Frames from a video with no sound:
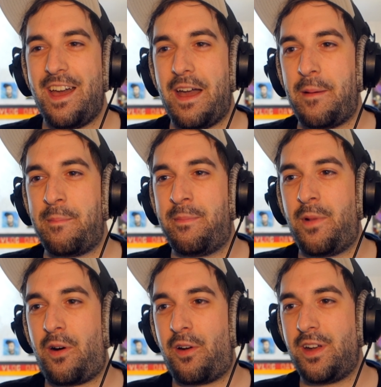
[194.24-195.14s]

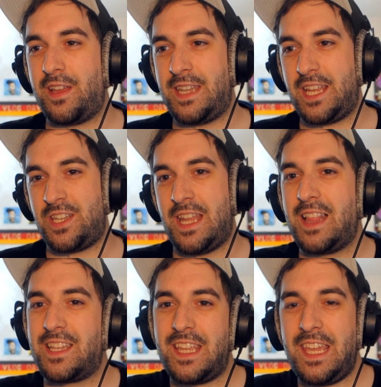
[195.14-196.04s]
um, or a
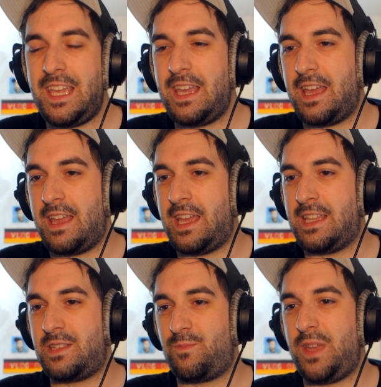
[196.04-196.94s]
nationality
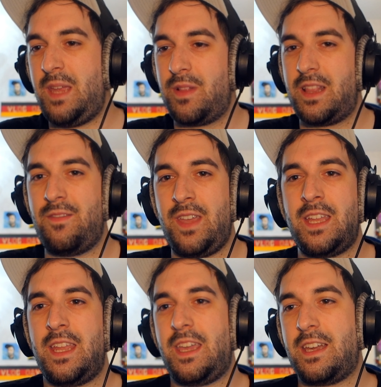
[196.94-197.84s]
and people living
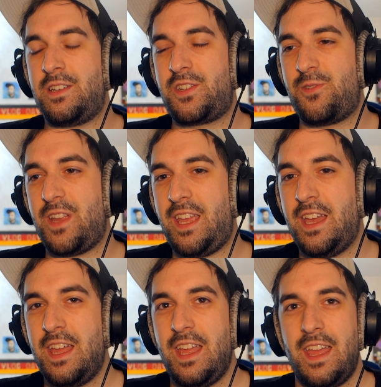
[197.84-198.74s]
in a
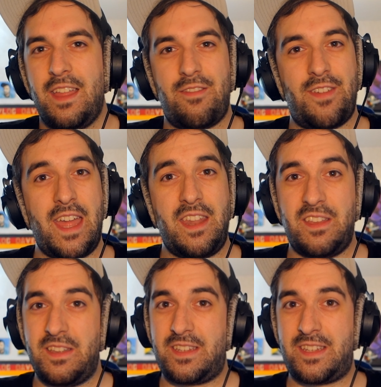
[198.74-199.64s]
country. That
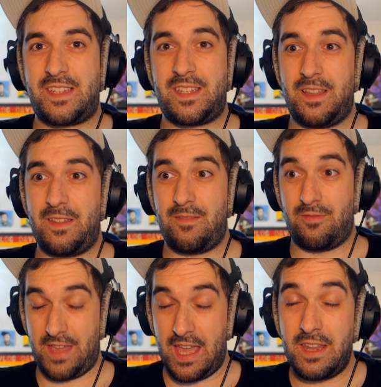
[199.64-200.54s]
is
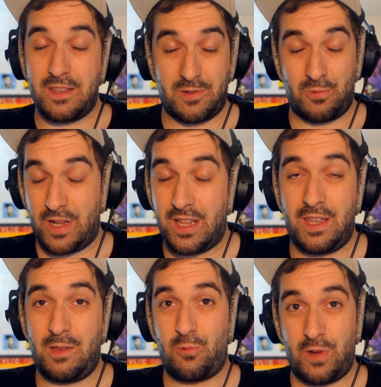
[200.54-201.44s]
that is
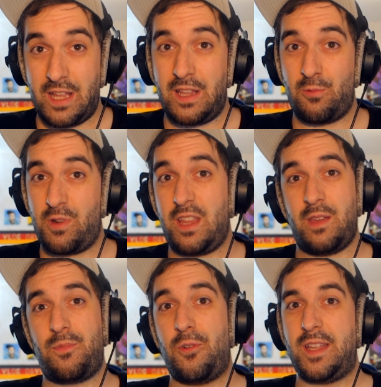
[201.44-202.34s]
really, really, really
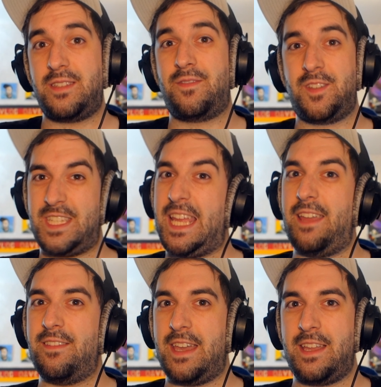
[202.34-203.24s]
impressive to
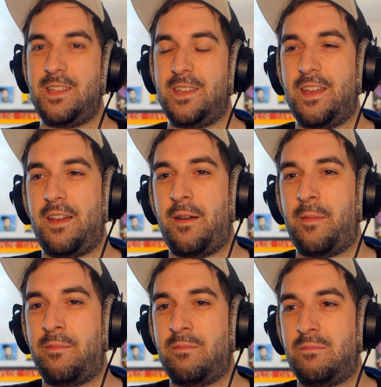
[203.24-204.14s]
say that.
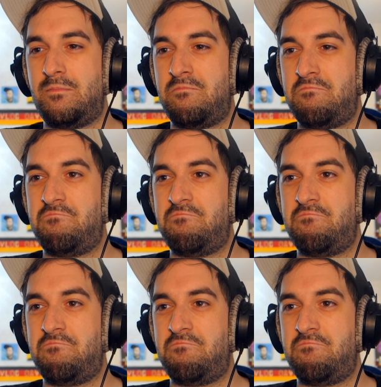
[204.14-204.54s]
Um,